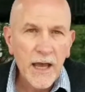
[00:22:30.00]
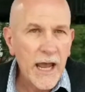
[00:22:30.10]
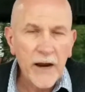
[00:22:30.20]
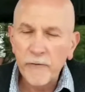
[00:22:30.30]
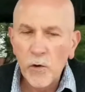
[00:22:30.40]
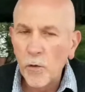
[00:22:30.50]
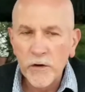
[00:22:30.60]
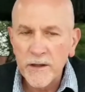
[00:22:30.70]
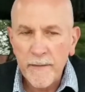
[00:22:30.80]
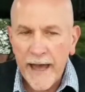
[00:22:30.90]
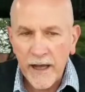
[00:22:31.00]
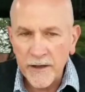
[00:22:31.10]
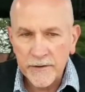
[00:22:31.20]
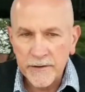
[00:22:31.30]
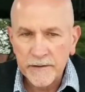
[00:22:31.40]
Every word the man
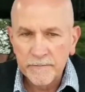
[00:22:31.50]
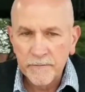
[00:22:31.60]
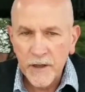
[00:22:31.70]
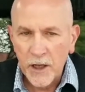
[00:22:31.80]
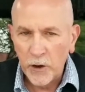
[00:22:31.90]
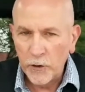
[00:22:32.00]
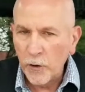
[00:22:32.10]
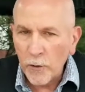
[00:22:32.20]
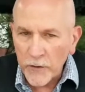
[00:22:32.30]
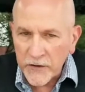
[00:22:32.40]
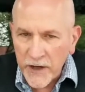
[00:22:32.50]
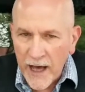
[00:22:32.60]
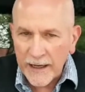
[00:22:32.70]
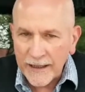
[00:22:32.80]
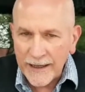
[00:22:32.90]
uttered, though it was
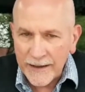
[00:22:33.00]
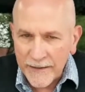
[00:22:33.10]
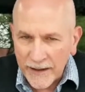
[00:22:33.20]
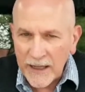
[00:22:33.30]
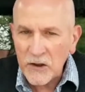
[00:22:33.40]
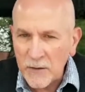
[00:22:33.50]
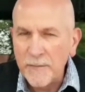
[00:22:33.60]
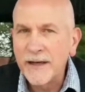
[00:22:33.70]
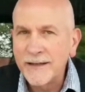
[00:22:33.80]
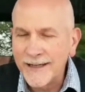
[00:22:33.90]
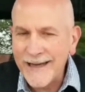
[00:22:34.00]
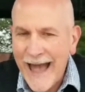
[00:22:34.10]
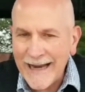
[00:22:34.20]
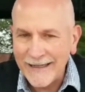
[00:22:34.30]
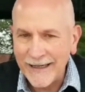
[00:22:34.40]
not the least bit
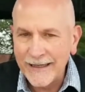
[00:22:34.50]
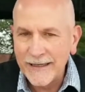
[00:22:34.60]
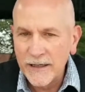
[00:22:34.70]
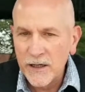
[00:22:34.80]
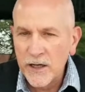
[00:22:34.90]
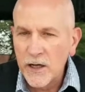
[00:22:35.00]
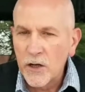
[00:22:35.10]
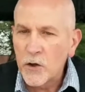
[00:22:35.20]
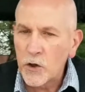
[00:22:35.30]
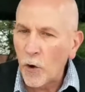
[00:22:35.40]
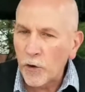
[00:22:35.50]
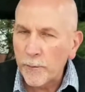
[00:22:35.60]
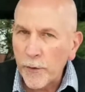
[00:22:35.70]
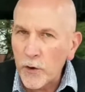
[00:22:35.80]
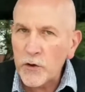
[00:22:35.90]
didactic, showed a
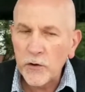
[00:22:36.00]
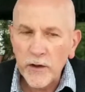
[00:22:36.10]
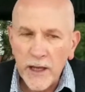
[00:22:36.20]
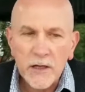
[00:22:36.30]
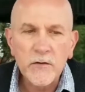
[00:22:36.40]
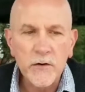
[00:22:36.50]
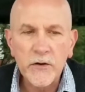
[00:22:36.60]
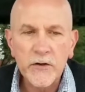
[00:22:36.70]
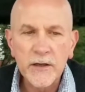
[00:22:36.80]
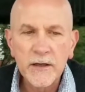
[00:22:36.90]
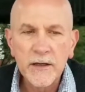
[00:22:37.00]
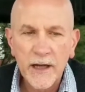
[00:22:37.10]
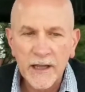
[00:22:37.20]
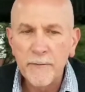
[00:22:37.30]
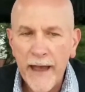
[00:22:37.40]
personal interest
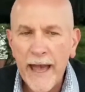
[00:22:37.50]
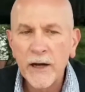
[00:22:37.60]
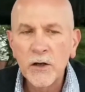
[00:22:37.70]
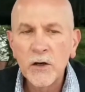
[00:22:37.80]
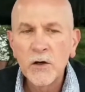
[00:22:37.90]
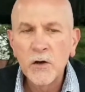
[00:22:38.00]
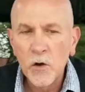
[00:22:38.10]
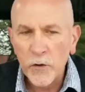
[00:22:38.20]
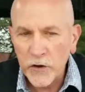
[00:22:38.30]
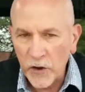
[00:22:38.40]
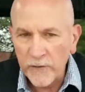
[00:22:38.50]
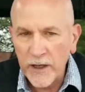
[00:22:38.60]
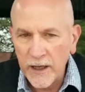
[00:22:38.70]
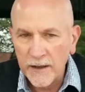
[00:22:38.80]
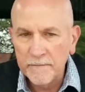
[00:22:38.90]
in the man who was serving
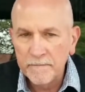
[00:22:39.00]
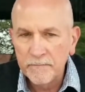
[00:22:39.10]
him.